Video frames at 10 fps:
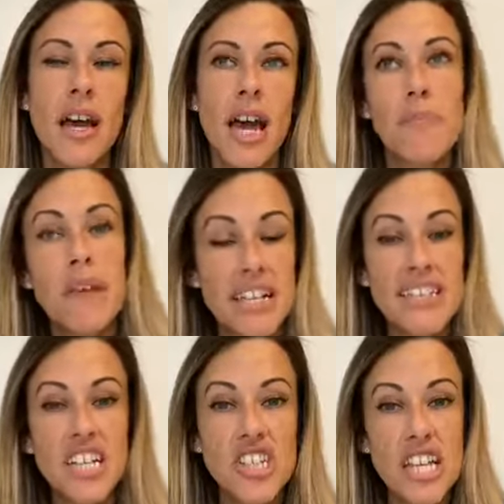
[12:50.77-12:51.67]
and because
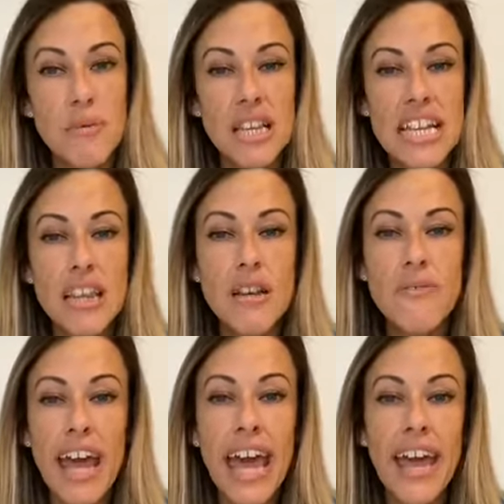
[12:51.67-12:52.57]
they genuinely love
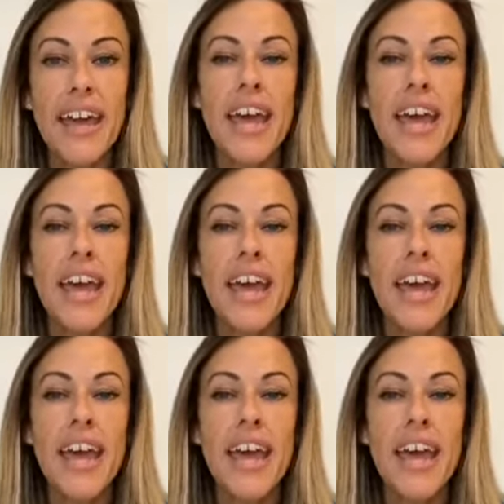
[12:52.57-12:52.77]
it,